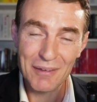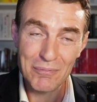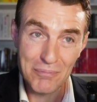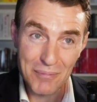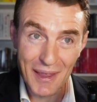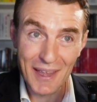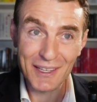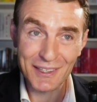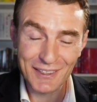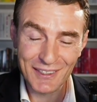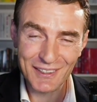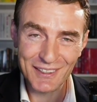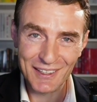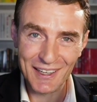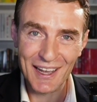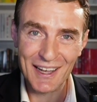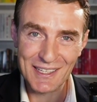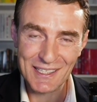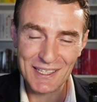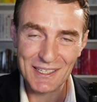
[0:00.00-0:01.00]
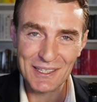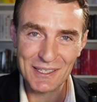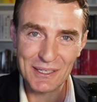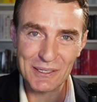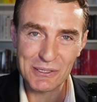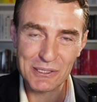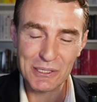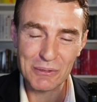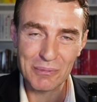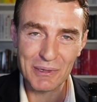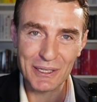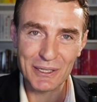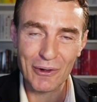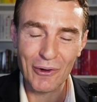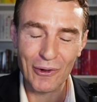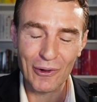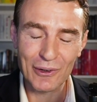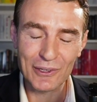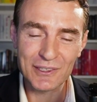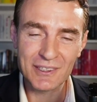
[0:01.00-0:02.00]
myth, as it used to be
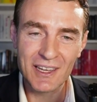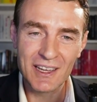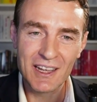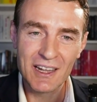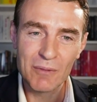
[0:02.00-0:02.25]
called,